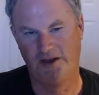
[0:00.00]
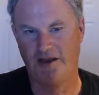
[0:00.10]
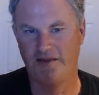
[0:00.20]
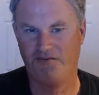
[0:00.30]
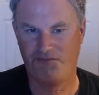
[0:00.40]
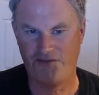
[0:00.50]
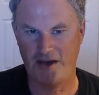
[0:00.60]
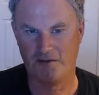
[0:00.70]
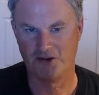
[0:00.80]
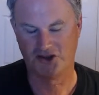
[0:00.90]
In the
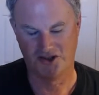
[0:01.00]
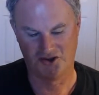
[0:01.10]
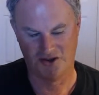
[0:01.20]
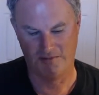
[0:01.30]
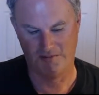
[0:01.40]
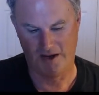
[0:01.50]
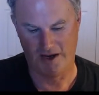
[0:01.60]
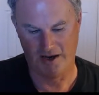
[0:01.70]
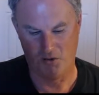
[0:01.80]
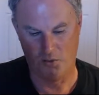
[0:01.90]
federal system,
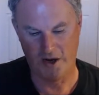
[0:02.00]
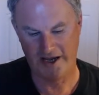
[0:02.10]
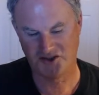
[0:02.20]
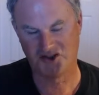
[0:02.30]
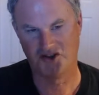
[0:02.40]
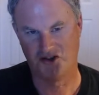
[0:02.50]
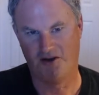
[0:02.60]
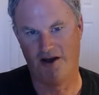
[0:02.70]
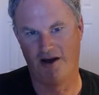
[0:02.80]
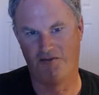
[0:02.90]
West's
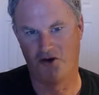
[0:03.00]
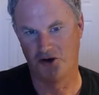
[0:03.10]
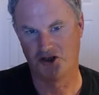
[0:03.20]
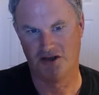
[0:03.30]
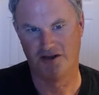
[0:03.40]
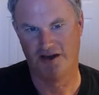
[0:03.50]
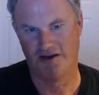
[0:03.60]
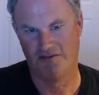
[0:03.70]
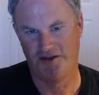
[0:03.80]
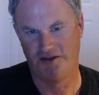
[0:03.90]
version
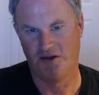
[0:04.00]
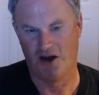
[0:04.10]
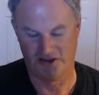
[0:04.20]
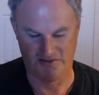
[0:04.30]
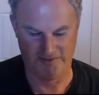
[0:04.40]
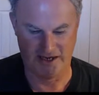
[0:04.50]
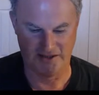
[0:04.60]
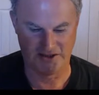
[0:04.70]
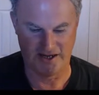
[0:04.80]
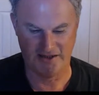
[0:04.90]
of the laws of the
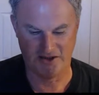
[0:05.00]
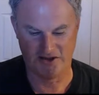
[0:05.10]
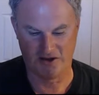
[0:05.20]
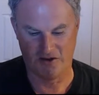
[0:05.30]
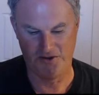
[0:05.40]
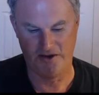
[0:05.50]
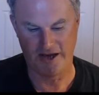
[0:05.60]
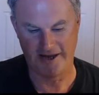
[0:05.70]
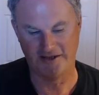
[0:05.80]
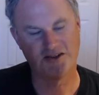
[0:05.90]
United States is called the
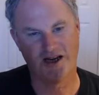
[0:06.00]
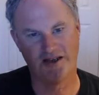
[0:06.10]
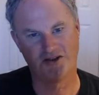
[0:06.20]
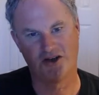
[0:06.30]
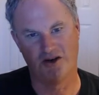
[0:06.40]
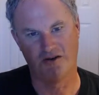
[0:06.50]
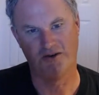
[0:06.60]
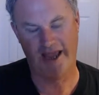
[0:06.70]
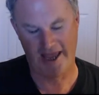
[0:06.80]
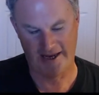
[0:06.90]
United States
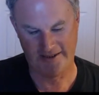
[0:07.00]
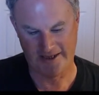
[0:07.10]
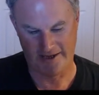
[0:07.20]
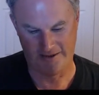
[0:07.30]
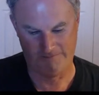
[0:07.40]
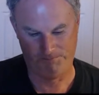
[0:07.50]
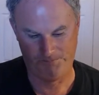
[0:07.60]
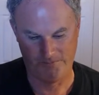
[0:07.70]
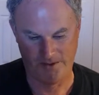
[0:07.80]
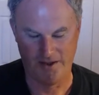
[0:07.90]
Code Annotated.
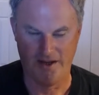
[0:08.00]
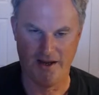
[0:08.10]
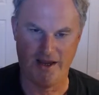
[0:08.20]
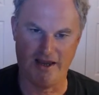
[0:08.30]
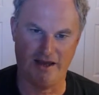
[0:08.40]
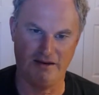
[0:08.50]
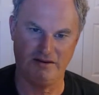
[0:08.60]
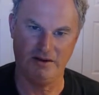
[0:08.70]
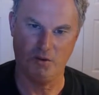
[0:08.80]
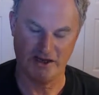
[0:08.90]
And
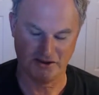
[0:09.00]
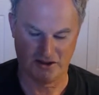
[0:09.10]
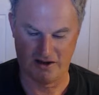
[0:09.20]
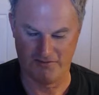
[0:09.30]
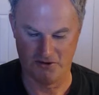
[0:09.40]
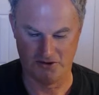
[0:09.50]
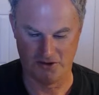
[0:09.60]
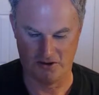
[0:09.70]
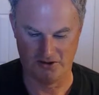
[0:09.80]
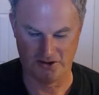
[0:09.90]
the Westlaw
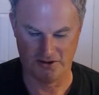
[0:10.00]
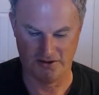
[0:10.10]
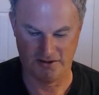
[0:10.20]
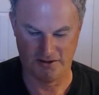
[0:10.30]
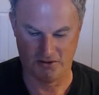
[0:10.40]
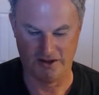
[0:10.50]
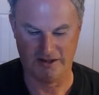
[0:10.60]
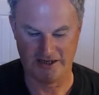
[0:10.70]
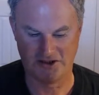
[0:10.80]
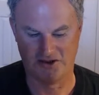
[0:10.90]
version, or the
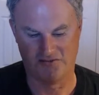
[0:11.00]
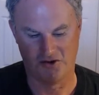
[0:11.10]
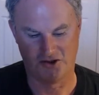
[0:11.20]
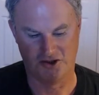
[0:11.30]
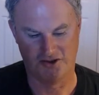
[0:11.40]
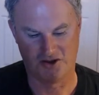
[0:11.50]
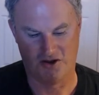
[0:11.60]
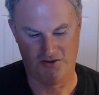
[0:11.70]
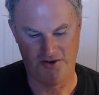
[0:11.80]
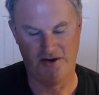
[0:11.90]
Lexis version, is
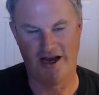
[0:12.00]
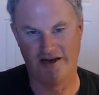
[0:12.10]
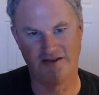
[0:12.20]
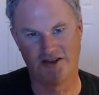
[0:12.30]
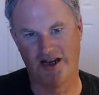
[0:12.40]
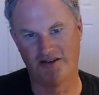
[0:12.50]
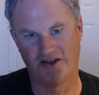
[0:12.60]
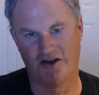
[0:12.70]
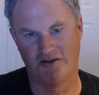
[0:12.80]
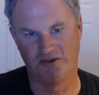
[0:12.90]
called the United States
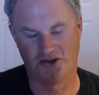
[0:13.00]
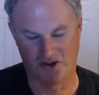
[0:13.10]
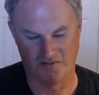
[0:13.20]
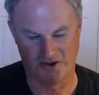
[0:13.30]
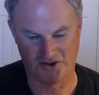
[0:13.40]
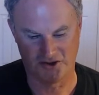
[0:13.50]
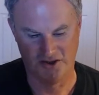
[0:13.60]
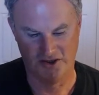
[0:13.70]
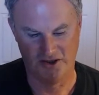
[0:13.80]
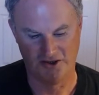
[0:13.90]
Code Service.
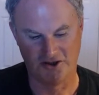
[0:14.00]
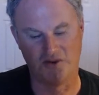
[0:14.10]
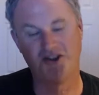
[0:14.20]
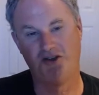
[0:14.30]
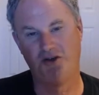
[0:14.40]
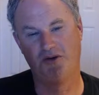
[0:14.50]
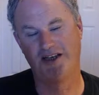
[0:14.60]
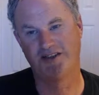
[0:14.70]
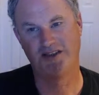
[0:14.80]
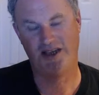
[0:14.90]
So it's
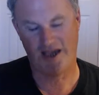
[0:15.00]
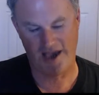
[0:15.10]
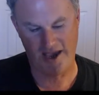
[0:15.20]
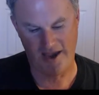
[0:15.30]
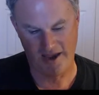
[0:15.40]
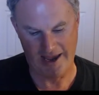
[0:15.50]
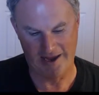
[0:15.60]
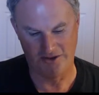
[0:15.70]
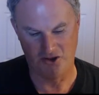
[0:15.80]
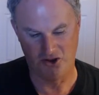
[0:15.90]
USCA
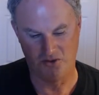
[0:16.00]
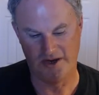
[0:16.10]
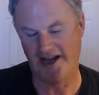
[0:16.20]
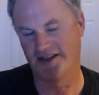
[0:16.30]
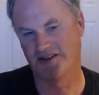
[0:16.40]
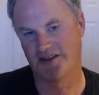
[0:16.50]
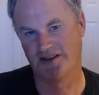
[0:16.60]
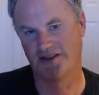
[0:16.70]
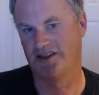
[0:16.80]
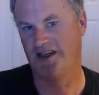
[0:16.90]
and
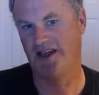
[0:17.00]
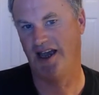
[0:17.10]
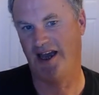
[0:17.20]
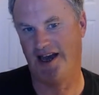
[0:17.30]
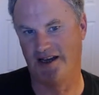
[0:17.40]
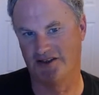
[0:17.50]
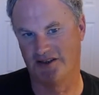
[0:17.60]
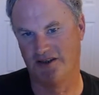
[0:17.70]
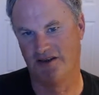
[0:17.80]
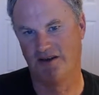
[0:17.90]

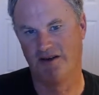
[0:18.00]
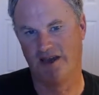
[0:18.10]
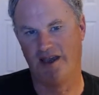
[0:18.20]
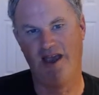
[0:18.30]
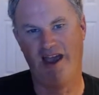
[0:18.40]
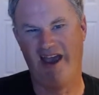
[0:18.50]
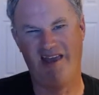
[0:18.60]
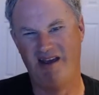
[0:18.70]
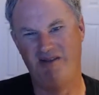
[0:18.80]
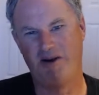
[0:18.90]
USCS. Okay,
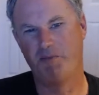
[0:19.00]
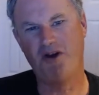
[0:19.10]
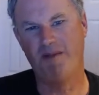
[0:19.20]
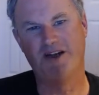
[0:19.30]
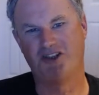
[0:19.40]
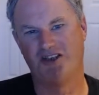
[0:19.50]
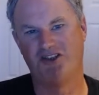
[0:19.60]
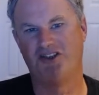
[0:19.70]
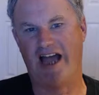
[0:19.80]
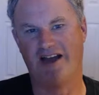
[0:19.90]
and they're pretty much
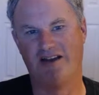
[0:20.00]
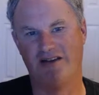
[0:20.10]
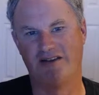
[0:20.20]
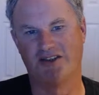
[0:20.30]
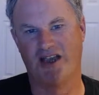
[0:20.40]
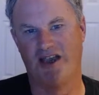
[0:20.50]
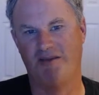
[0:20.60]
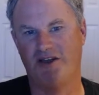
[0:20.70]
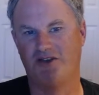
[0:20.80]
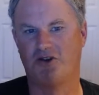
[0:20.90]
exactly the
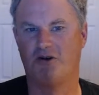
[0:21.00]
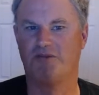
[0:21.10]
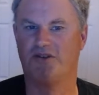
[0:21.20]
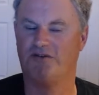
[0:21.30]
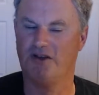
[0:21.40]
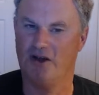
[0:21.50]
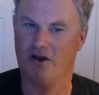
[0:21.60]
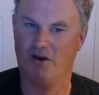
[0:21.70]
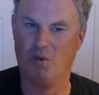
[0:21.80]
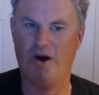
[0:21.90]
same in terms of
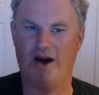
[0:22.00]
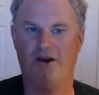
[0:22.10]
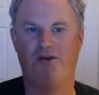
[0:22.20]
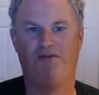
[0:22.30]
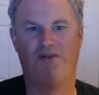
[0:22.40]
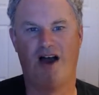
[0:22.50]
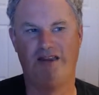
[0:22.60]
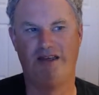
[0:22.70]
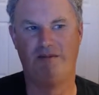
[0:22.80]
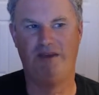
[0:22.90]
where you would
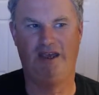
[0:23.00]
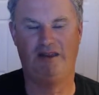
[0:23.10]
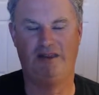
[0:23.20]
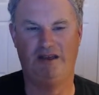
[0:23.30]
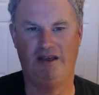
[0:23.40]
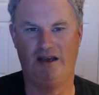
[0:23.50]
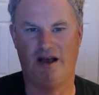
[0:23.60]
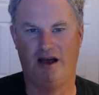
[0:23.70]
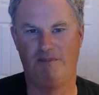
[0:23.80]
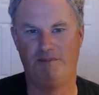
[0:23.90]
find them in the
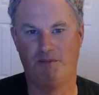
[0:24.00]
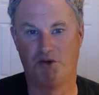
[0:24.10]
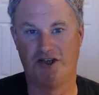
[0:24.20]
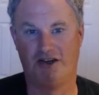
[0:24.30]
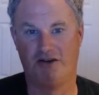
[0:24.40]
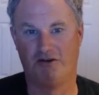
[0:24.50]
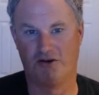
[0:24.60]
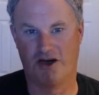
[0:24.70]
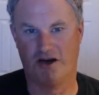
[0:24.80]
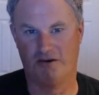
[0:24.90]
particular
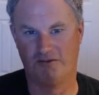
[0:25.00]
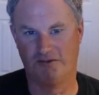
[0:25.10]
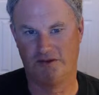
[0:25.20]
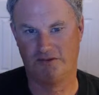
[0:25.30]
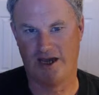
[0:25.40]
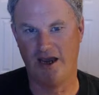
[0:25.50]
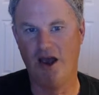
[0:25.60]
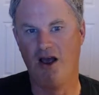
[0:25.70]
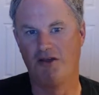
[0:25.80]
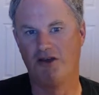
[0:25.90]
code. Okay,
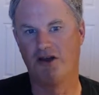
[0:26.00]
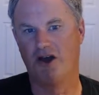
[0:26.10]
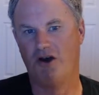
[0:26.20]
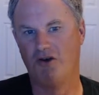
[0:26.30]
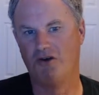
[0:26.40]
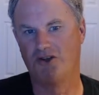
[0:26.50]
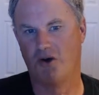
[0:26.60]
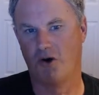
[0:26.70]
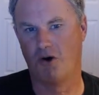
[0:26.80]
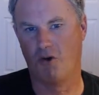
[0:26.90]
the codes
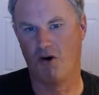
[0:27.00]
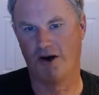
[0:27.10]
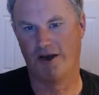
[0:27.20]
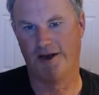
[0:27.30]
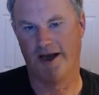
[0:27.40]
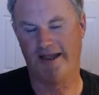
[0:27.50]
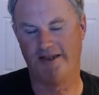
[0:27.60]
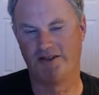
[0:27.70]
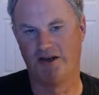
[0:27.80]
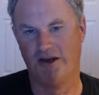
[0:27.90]
are
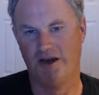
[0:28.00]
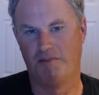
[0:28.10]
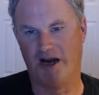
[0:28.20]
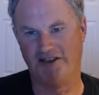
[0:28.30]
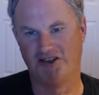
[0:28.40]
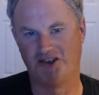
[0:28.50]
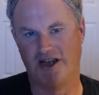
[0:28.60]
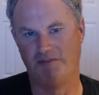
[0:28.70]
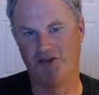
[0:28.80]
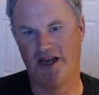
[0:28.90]
organized by
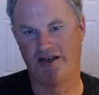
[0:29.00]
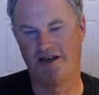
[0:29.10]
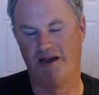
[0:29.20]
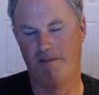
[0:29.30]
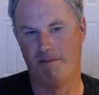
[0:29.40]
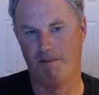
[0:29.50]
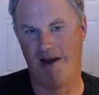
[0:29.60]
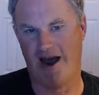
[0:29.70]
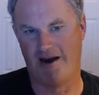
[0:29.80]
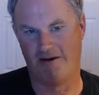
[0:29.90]
subject
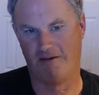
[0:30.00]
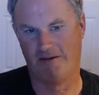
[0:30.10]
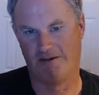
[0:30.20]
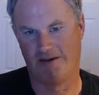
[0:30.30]
matter.